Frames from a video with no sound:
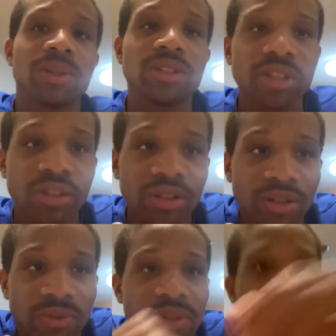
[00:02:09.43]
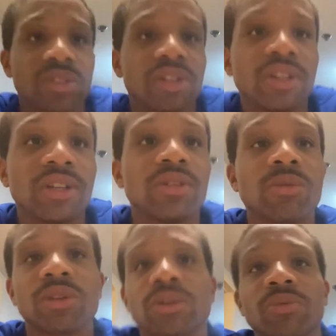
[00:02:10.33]
D deficiency and you
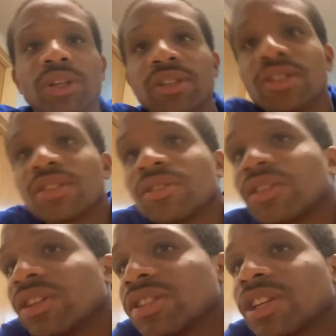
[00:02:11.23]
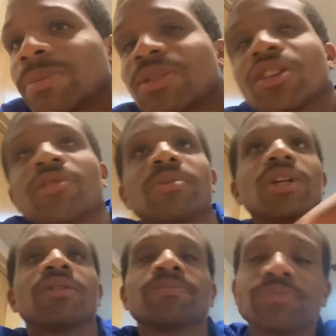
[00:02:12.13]
won't get rickets and all this type of stuff,
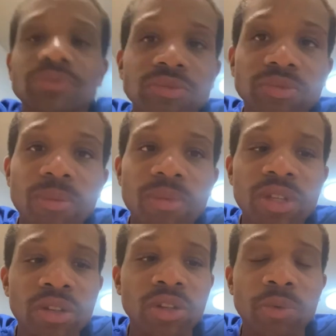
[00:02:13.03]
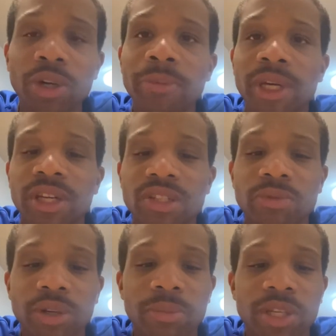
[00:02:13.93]
man. You know, wear a mask.
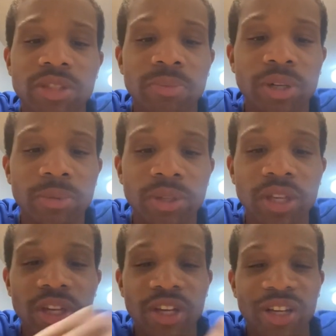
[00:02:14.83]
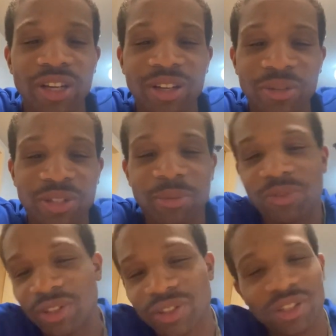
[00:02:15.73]
Wear a mask in public. I was telling my
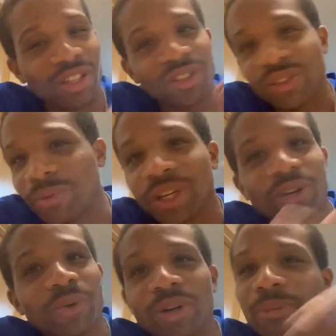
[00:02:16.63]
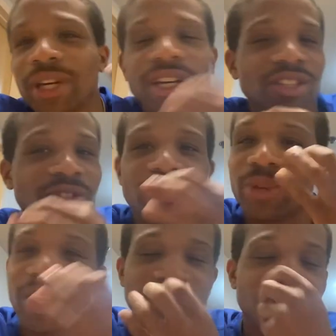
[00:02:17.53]
fiance, like, you know, we got to wear a mask.
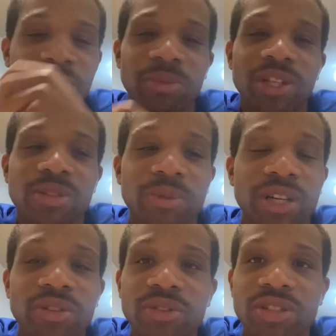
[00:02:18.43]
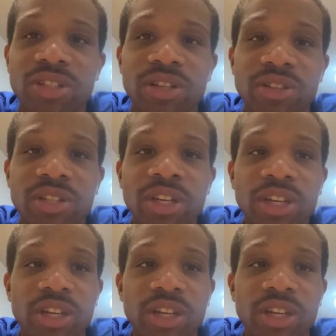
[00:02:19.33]
We have to wear a mask, but I know it sucks.